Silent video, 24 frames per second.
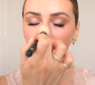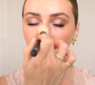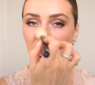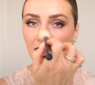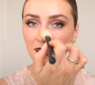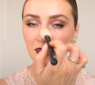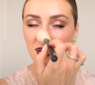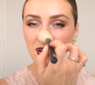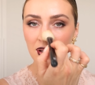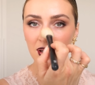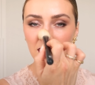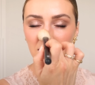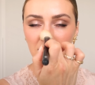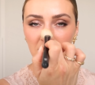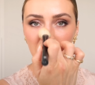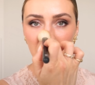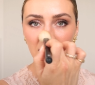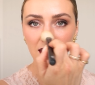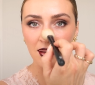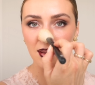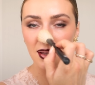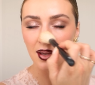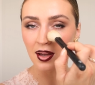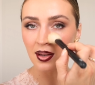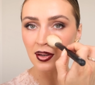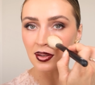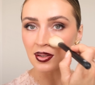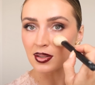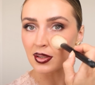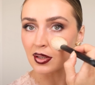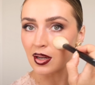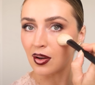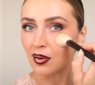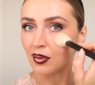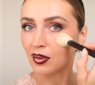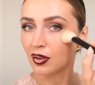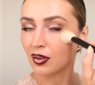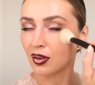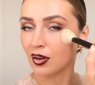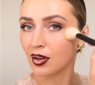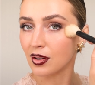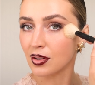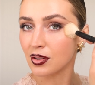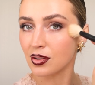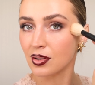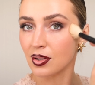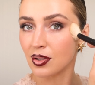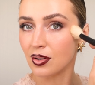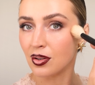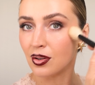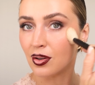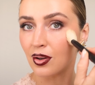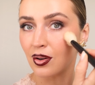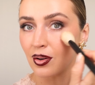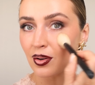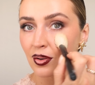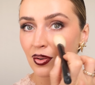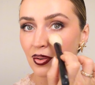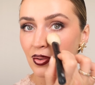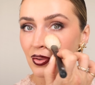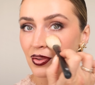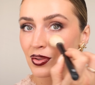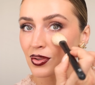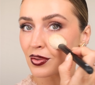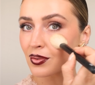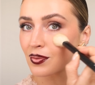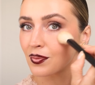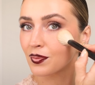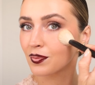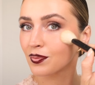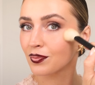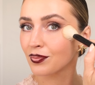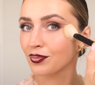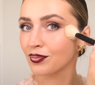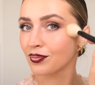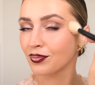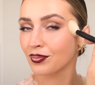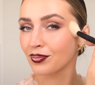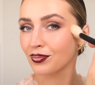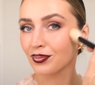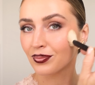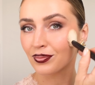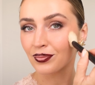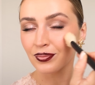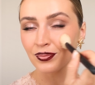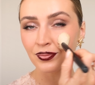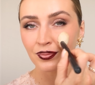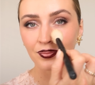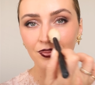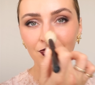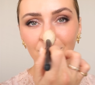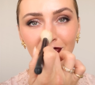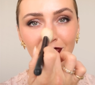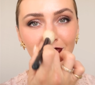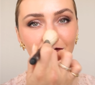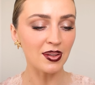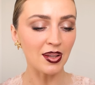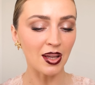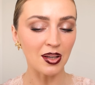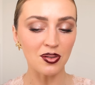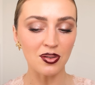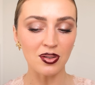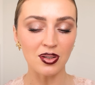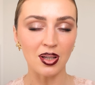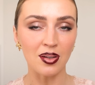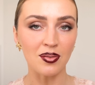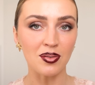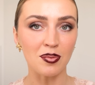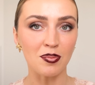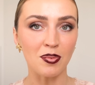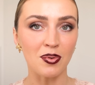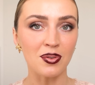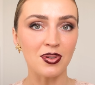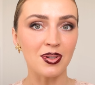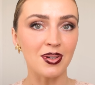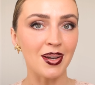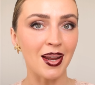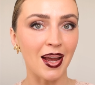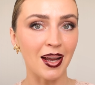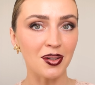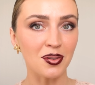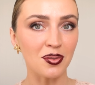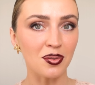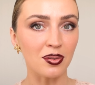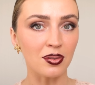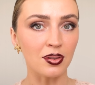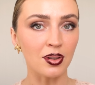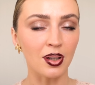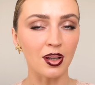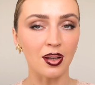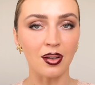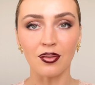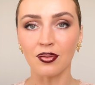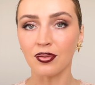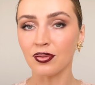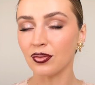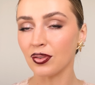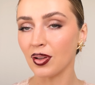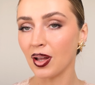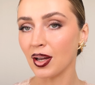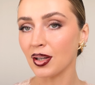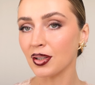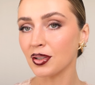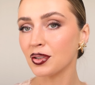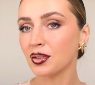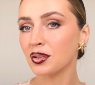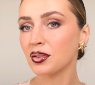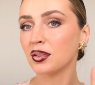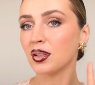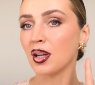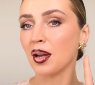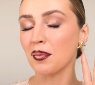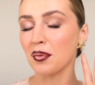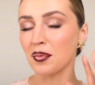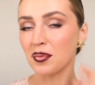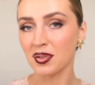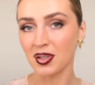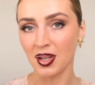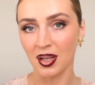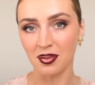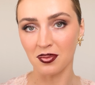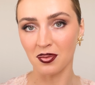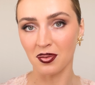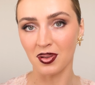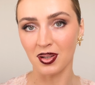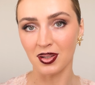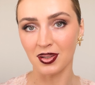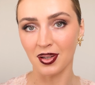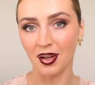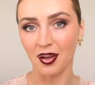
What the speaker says: and I'm just gonna take that down across the nose, and that just gives the most natural looking flush. I'm obsessed with this